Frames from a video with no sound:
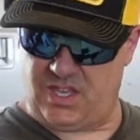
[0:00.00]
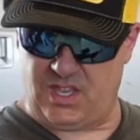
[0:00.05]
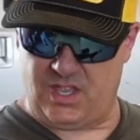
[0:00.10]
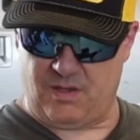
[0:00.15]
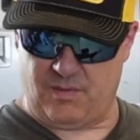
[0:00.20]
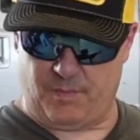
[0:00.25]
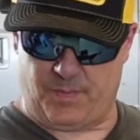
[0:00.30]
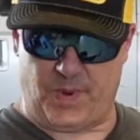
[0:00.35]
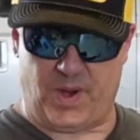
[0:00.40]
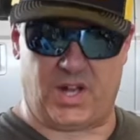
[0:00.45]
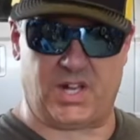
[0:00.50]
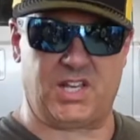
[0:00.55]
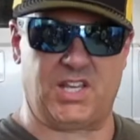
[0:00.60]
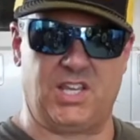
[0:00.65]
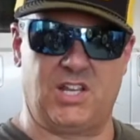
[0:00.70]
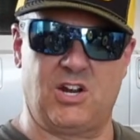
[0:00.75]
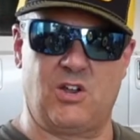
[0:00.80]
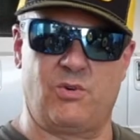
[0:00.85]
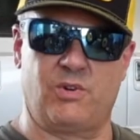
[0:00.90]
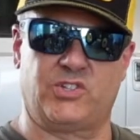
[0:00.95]
But,
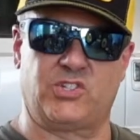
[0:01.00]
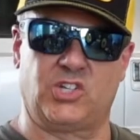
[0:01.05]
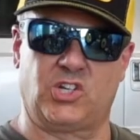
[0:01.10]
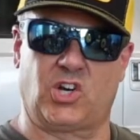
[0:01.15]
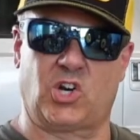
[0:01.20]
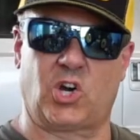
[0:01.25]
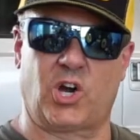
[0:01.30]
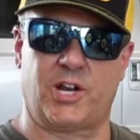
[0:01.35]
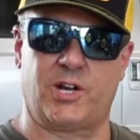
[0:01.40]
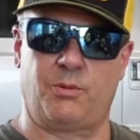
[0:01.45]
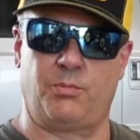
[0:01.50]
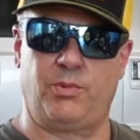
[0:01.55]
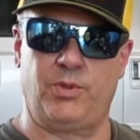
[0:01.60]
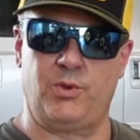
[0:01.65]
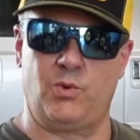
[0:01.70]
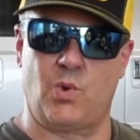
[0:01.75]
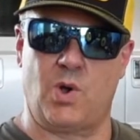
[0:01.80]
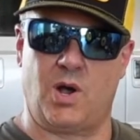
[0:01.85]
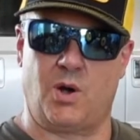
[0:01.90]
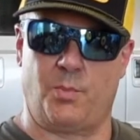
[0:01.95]
you know, it's incredibly
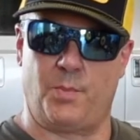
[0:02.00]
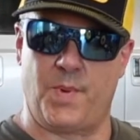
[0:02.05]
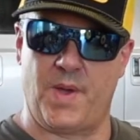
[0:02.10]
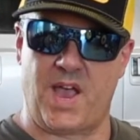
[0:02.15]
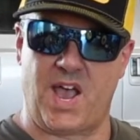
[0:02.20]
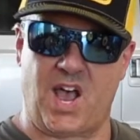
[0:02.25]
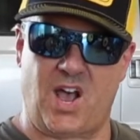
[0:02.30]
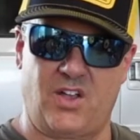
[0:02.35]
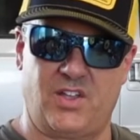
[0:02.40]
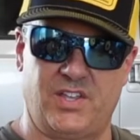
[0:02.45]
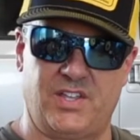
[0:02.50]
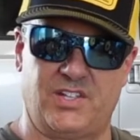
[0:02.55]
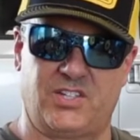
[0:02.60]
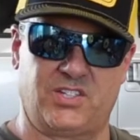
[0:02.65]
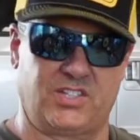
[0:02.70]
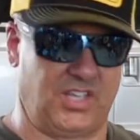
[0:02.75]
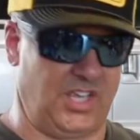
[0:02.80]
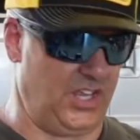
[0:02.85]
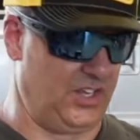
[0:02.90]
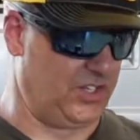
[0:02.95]
well
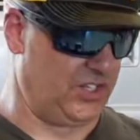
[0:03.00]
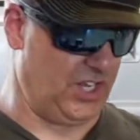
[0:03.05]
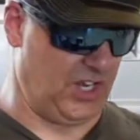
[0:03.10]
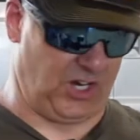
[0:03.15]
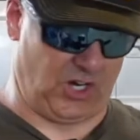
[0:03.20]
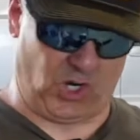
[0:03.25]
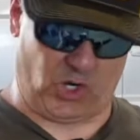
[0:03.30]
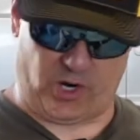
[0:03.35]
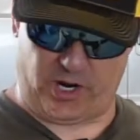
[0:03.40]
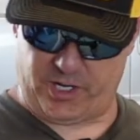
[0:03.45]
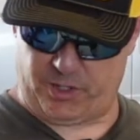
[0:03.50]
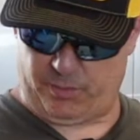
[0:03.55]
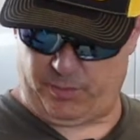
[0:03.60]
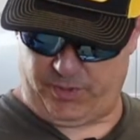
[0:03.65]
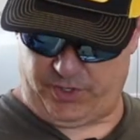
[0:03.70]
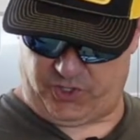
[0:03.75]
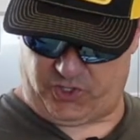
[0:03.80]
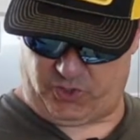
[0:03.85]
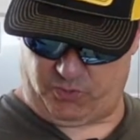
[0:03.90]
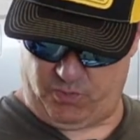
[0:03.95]
balanced. It's
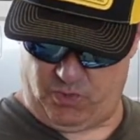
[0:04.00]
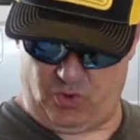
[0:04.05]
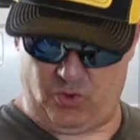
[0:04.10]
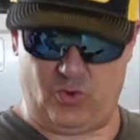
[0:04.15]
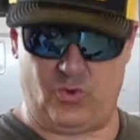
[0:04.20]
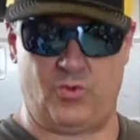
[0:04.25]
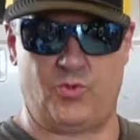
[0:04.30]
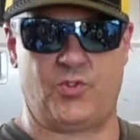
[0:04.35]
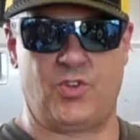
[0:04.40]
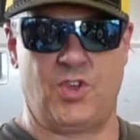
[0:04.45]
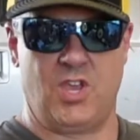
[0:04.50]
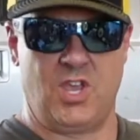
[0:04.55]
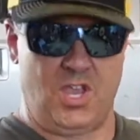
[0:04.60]
incredibly smooth.